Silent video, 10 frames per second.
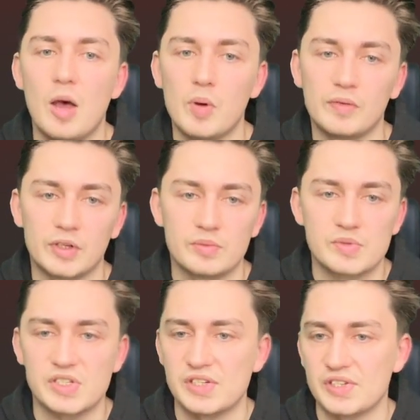
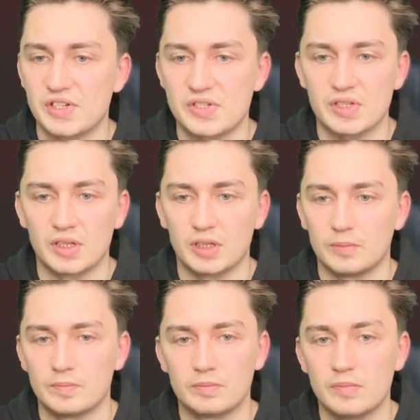However,
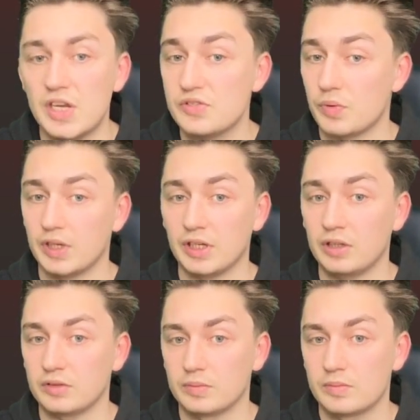c6 is really
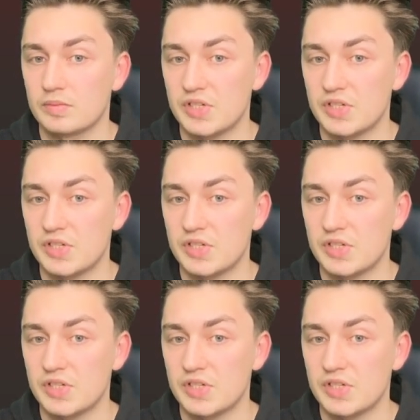good.